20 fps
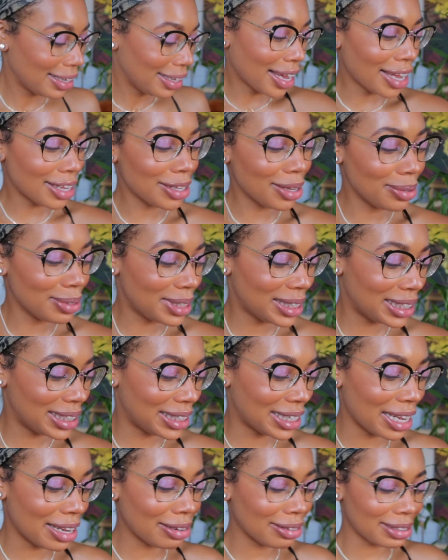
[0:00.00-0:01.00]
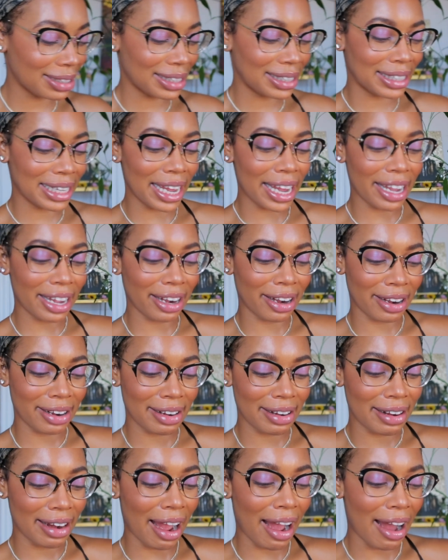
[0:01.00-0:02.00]
Can you still see it or
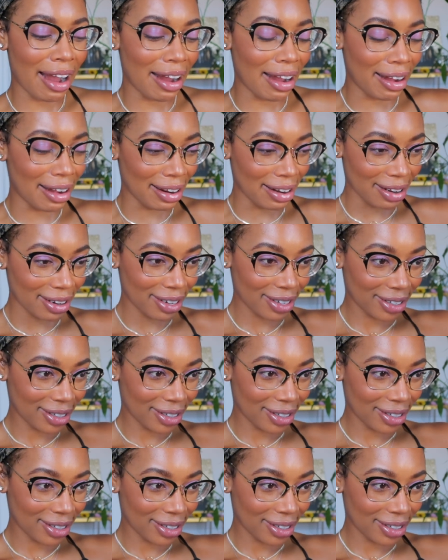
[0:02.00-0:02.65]
nah?